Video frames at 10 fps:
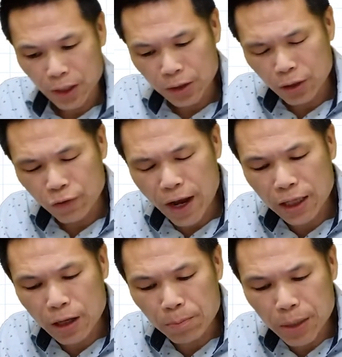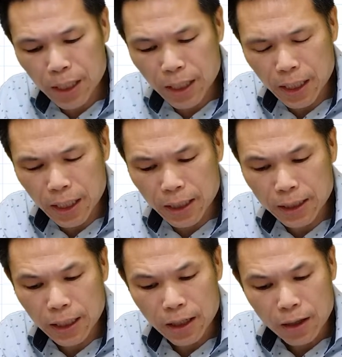So vector p
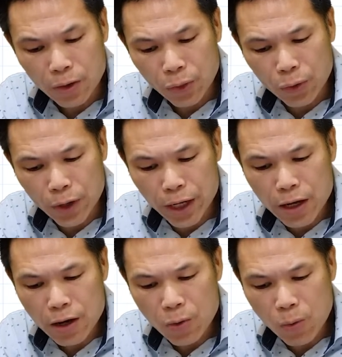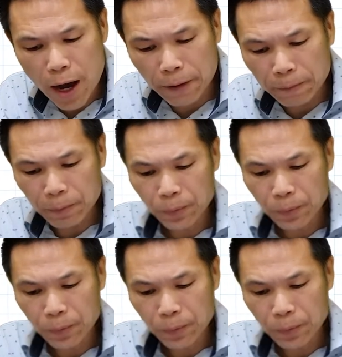is 3, 1.